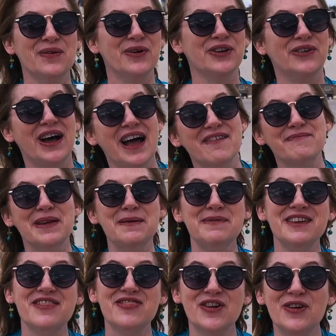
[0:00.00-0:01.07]
Where you'll have
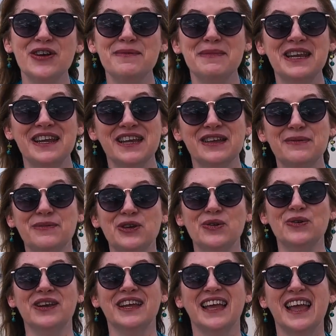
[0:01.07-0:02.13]
maybe a 30-minute
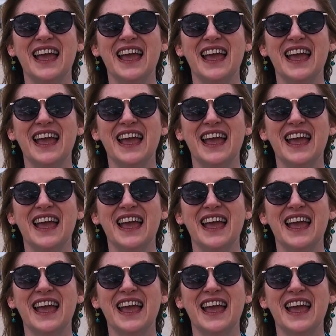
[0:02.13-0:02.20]
commute